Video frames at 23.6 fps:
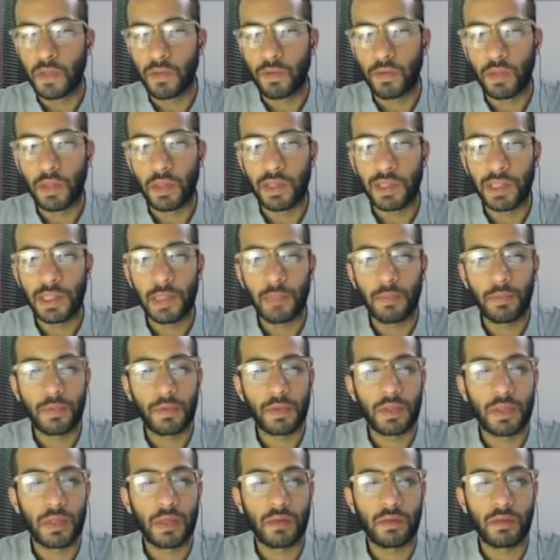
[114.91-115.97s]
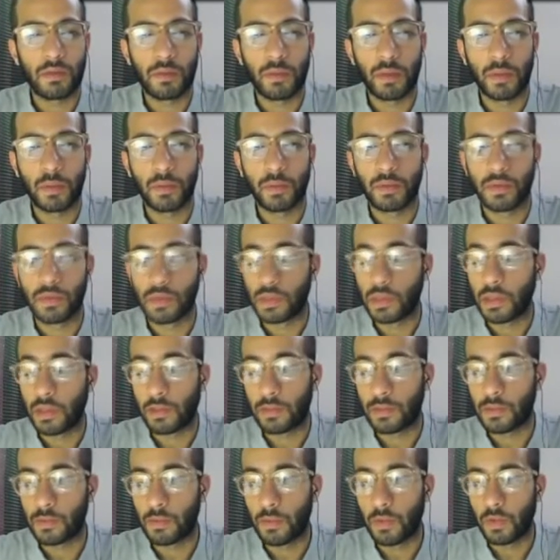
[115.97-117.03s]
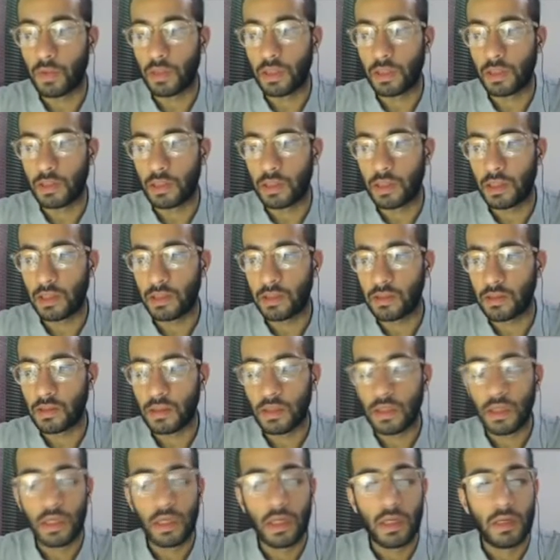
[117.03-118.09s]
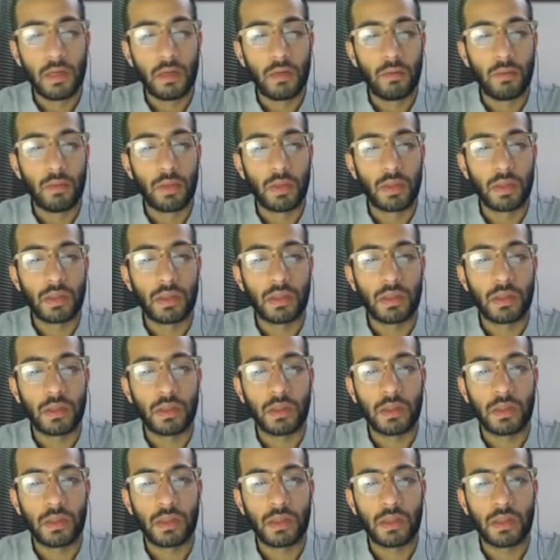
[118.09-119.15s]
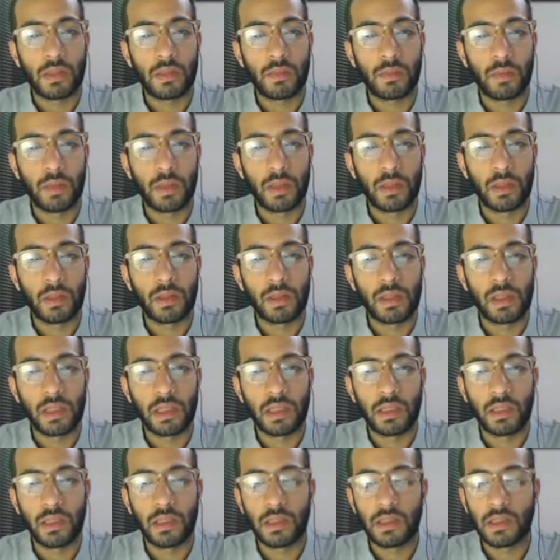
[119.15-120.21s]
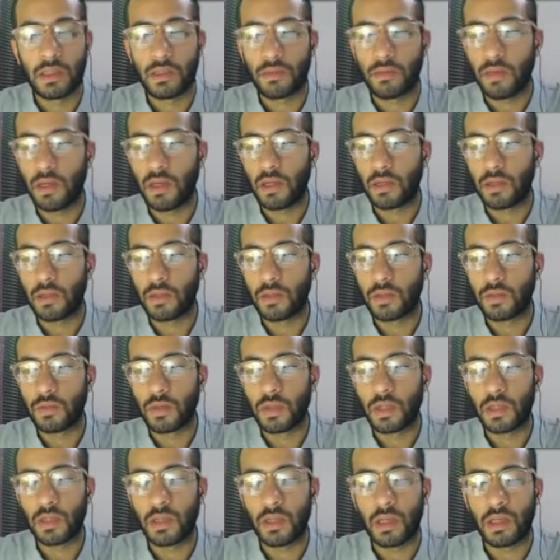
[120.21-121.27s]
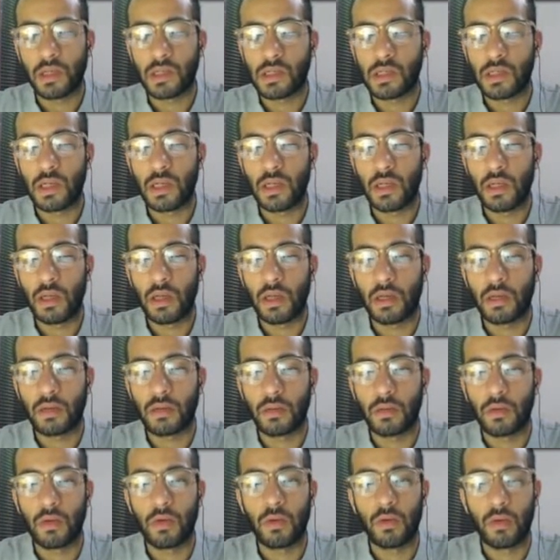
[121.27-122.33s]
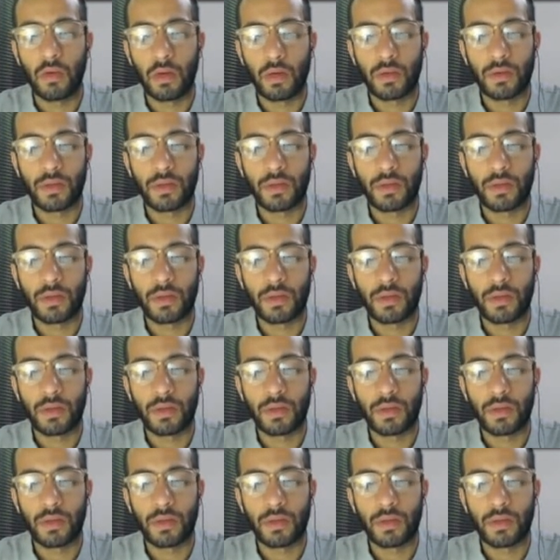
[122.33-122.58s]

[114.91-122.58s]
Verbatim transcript: Around 9% of the people who stopped smoking died. But just by looking at these values, we cannot say that, oh,